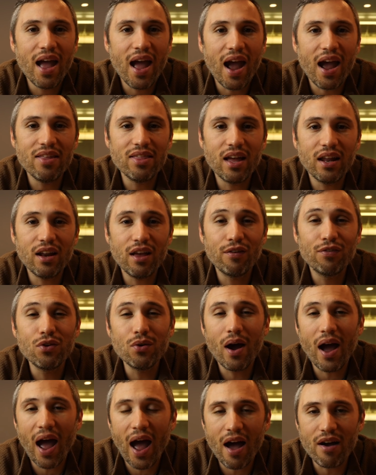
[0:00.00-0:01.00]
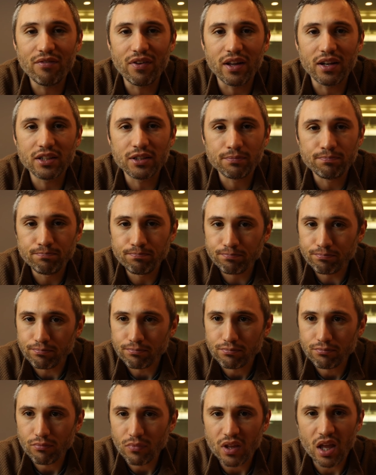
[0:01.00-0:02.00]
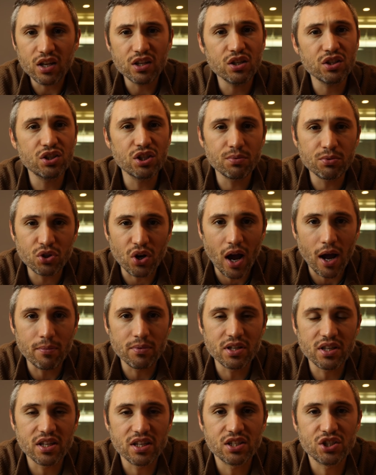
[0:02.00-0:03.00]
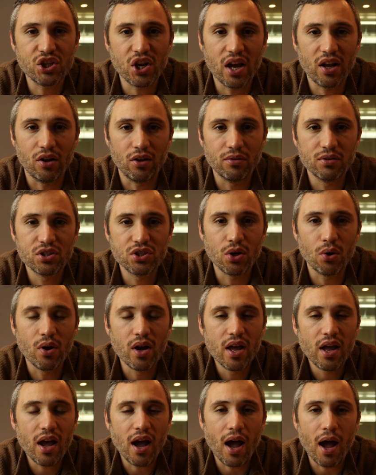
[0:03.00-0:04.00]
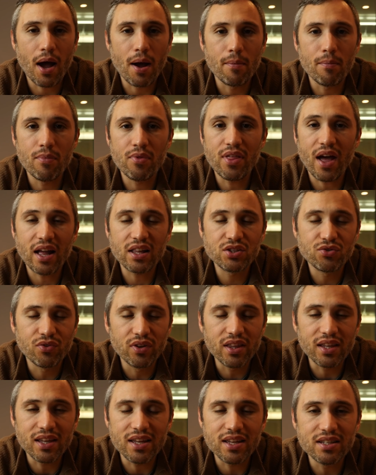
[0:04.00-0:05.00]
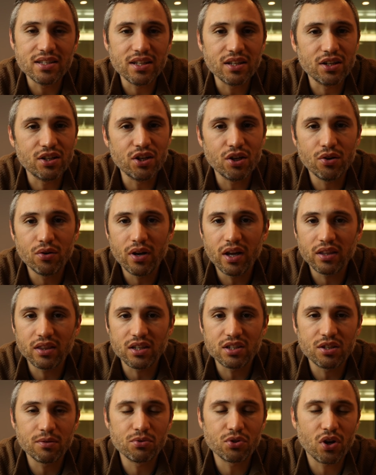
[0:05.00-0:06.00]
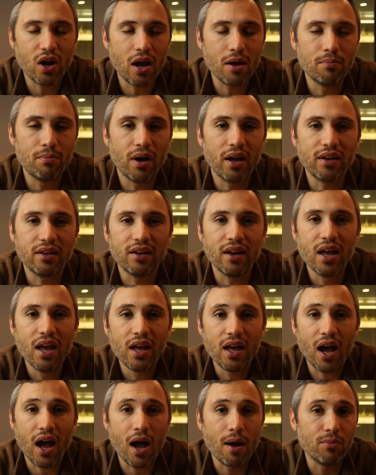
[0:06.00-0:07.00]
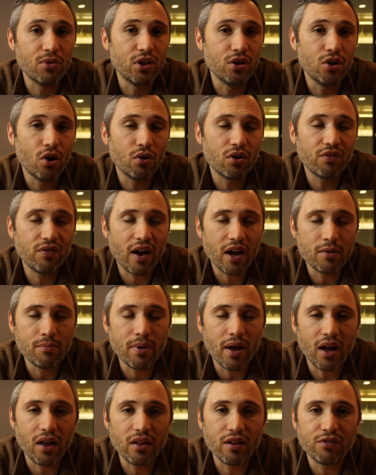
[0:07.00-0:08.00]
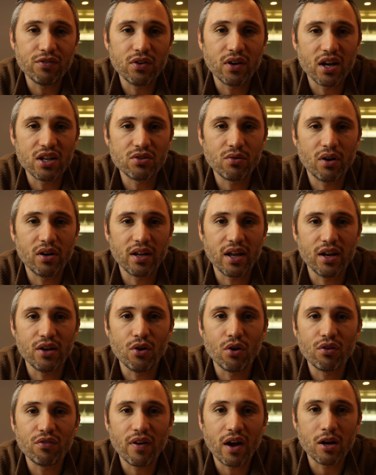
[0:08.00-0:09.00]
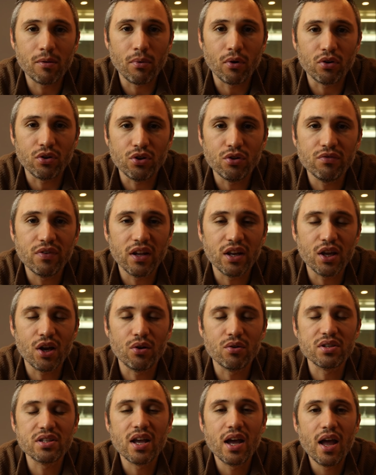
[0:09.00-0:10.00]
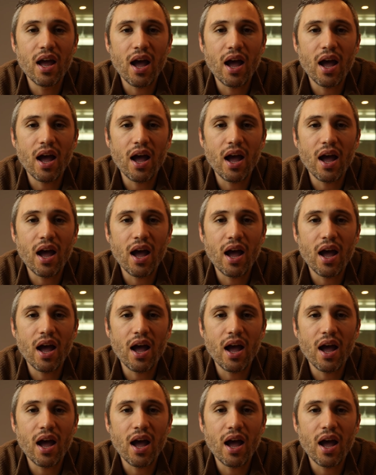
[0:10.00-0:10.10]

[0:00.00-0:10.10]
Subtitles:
And then if you haven't, subscribe to this channel. So that's really easy to do. Hit the subscribe button, the notified bell if you guys want to get notified about new videos.